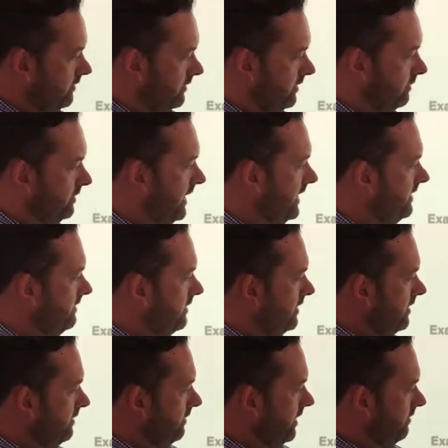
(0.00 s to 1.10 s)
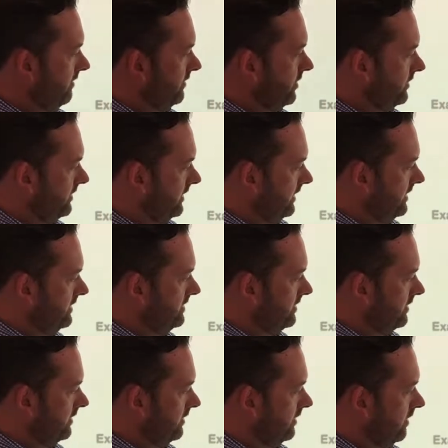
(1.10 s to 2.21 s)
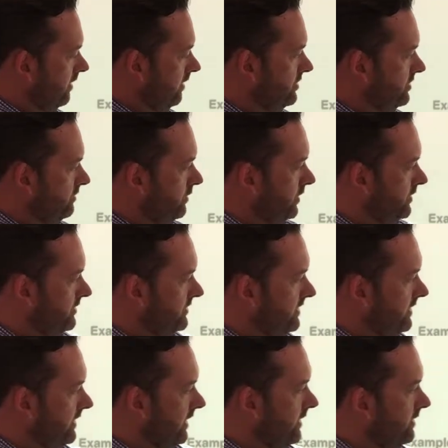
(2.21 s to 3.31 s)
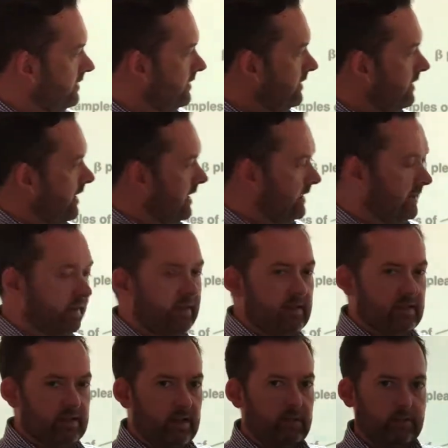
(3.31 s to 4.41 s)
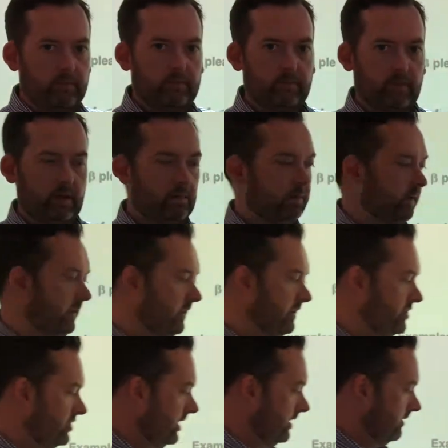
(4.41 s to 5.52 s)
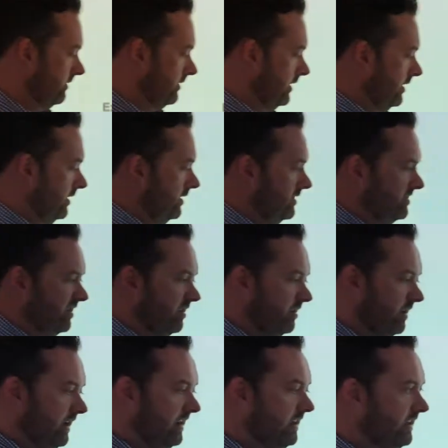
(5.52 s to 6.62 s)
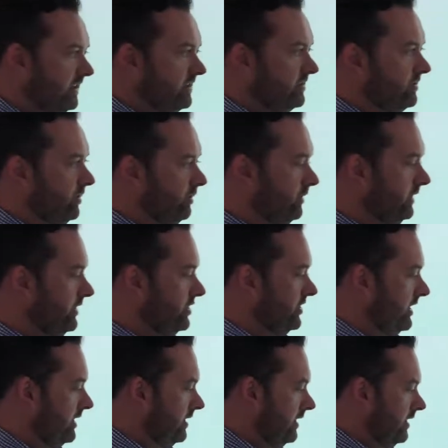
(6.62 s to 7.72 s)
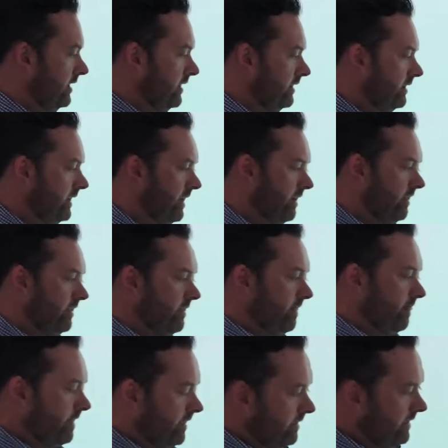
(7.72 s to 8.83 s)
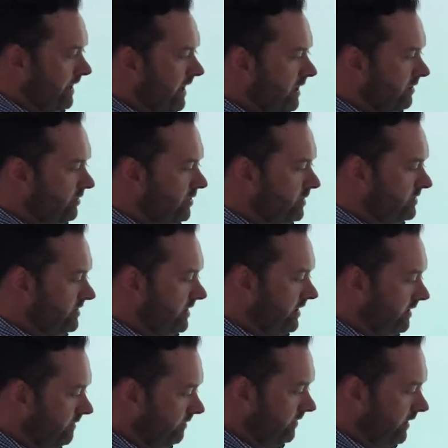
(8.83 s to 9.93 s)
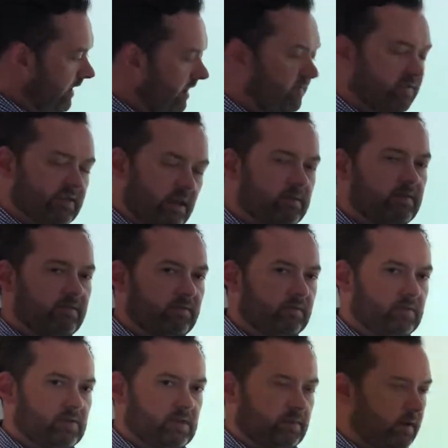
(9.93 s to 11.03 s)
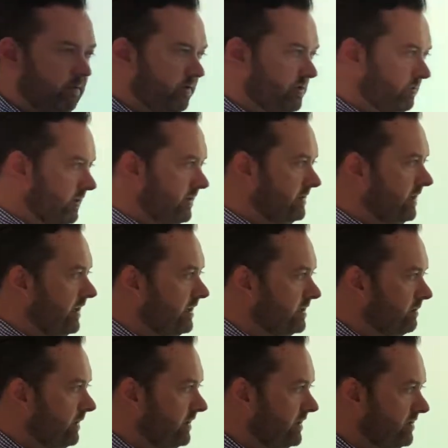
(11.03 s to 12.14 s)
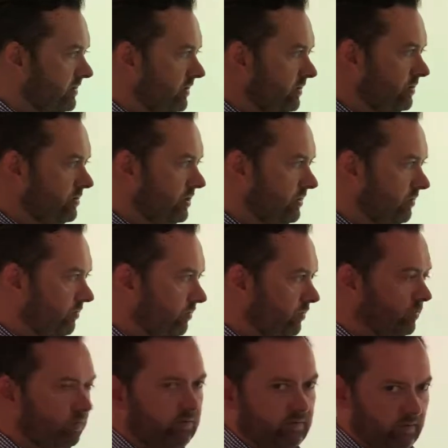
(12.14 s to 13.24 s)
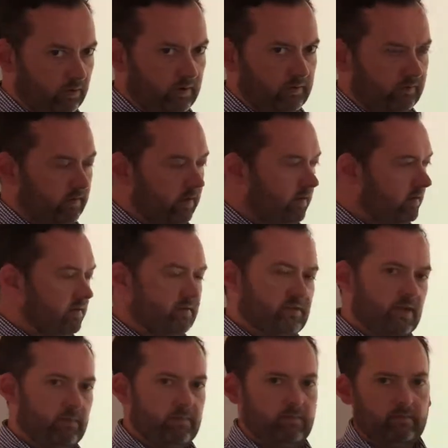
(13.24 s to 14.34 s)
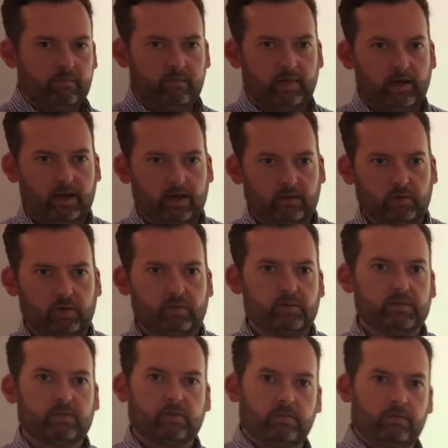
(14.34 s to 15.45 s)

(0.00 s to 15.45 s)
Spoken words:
the plane, but we've got these hydrogen bonds here, and it kinks up in a pleated sheet. So a helix or a pleated sheet. Now the R groups have some influence about which one it takes, but there's no general rule for it. Some R groups,